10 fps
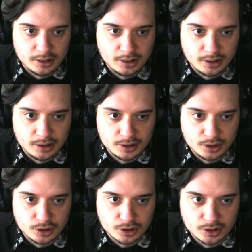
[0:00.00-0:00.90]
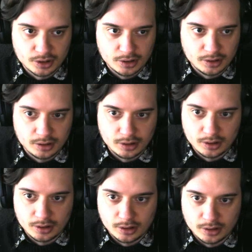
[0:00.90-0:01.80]
so just
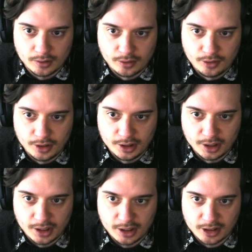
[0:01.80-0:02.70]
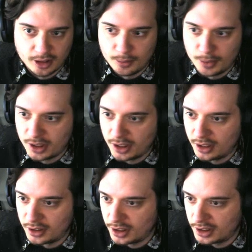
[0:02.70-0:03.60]
fill the character a little bit. Yeah,
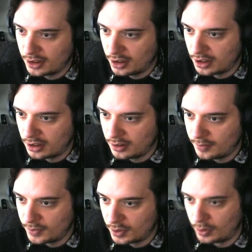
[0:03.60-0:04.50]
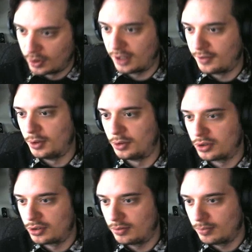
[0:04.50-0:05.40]
so that's good. So we don't have those
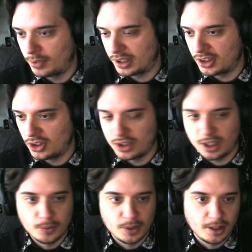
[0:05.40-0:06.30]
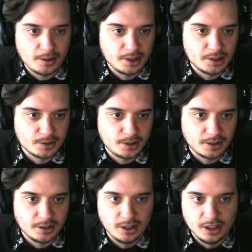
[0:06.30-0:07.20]
pesky shadowy areas, right?
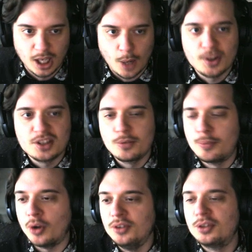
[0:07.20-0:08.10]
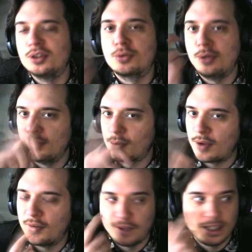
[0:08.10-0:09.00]
I wanted to point to the screen with my
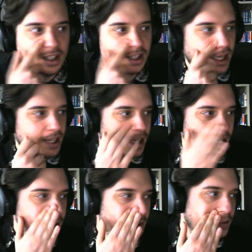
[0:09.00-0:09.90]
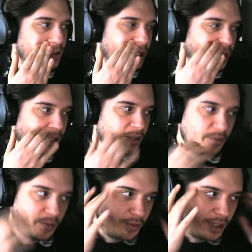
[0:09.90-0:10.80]
finger, and then I
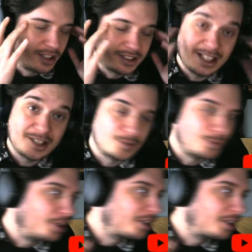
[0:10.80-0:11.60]
figured that doesn't work.